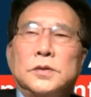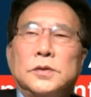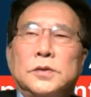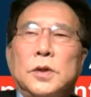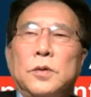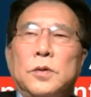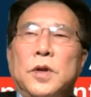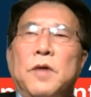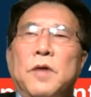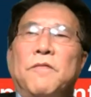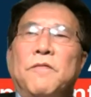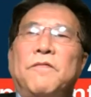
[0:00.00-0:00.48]

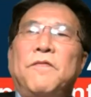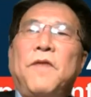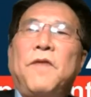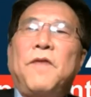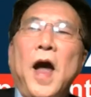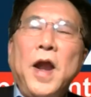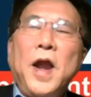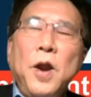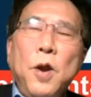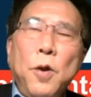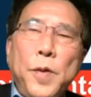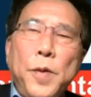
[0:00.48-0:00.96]
So the
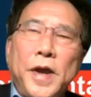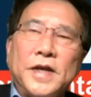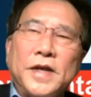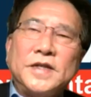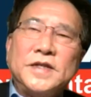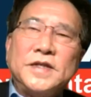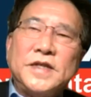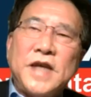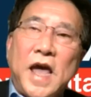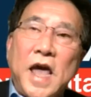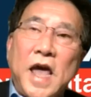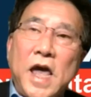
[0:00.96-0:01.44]
final
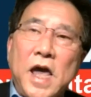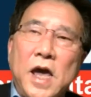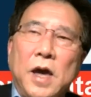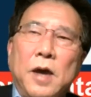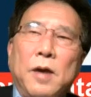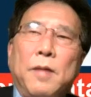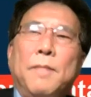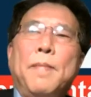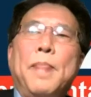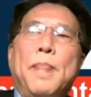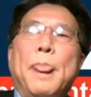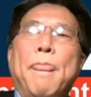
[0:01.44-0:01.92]

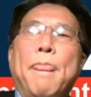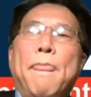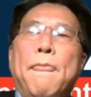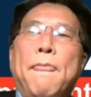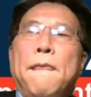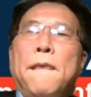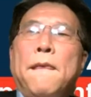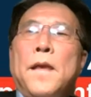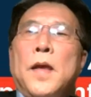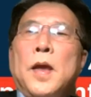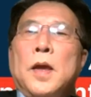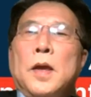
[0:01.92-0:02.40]
exam,
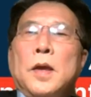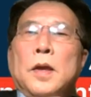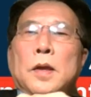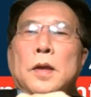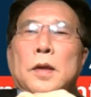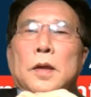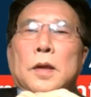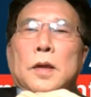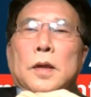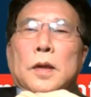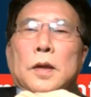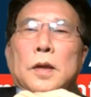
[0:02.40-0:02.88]

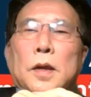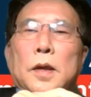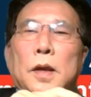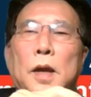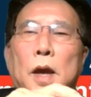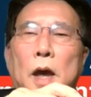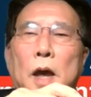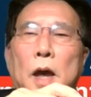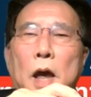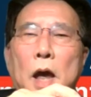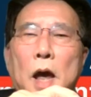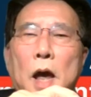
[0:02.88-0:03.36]

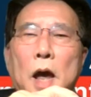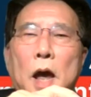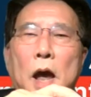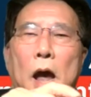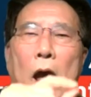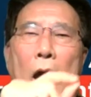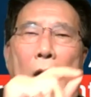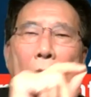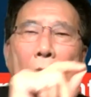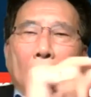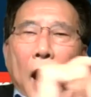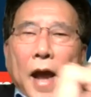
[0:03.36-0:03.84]
uh,
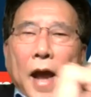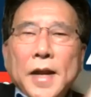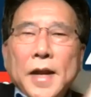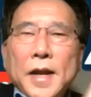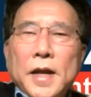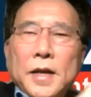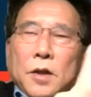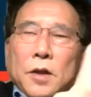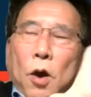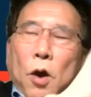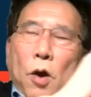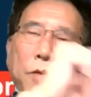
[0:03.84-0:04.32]
I
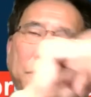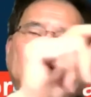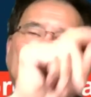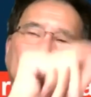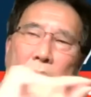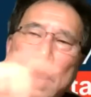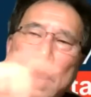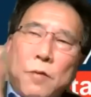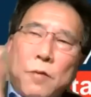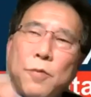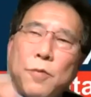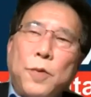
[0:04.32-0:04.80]
did all the
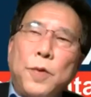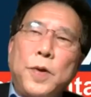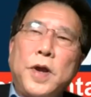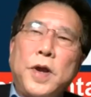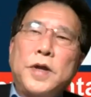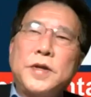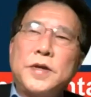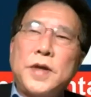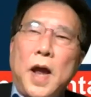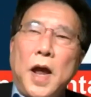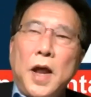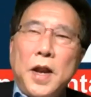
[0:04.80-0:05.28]

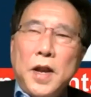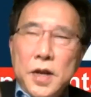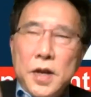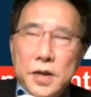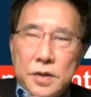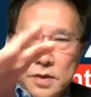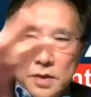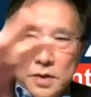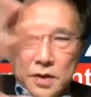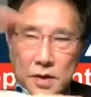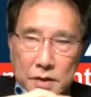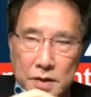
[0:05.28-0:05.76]
calculation. I
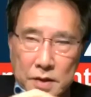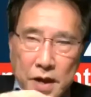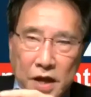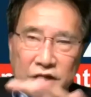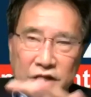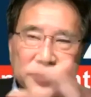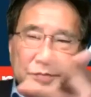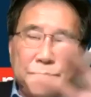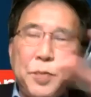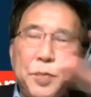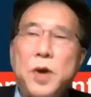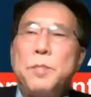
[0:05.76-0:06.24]
did the
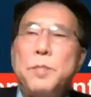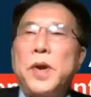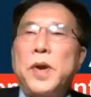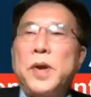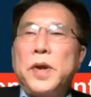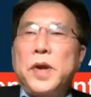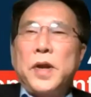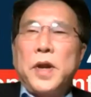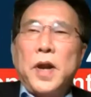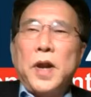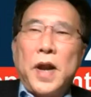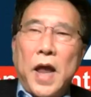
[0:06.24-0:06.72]

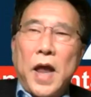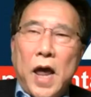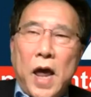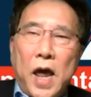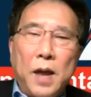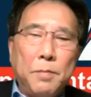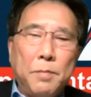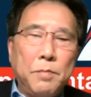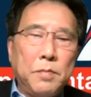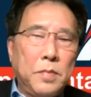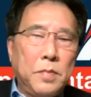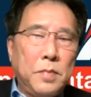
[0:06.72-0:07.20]
experiment in the
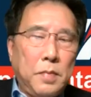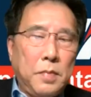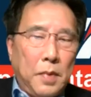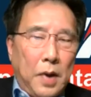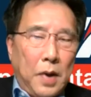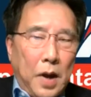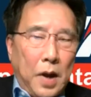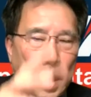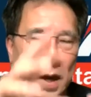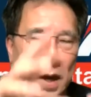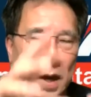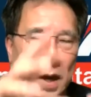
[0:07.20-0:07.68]
lab.
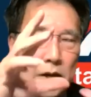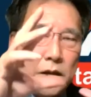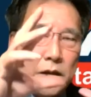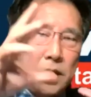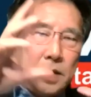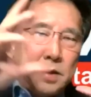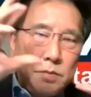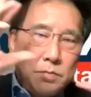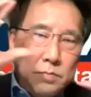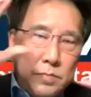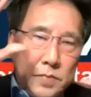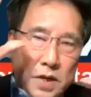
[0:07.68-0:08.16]

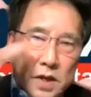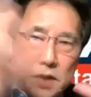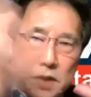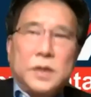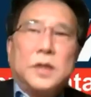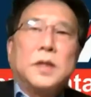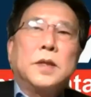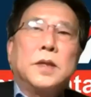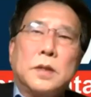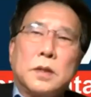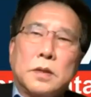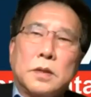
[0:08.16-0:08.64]
I did
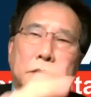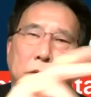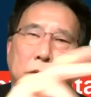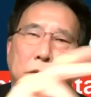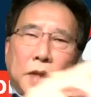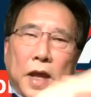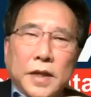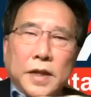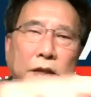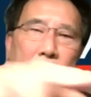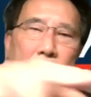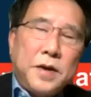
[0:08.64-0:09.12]

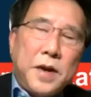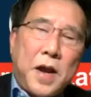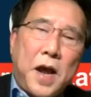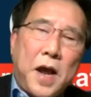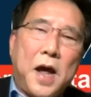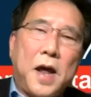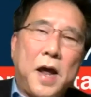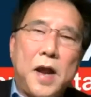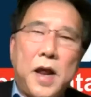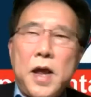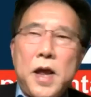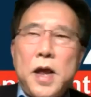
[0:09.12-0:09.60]
taking
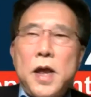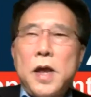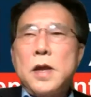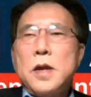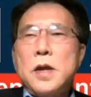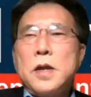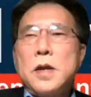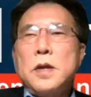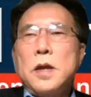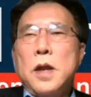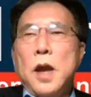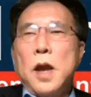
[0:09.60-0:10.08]

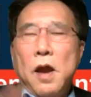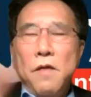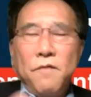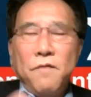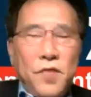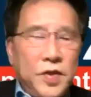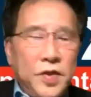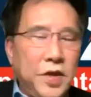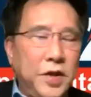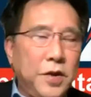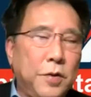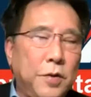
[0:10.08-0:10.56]
data,
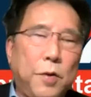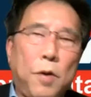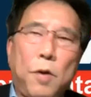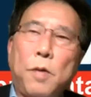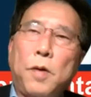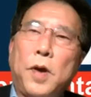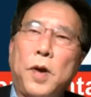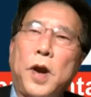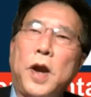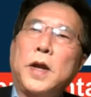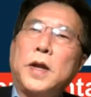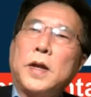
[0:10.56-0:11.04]
everything
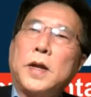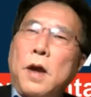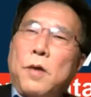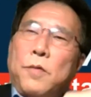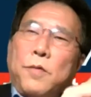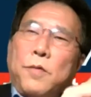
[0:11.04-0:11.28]
correct,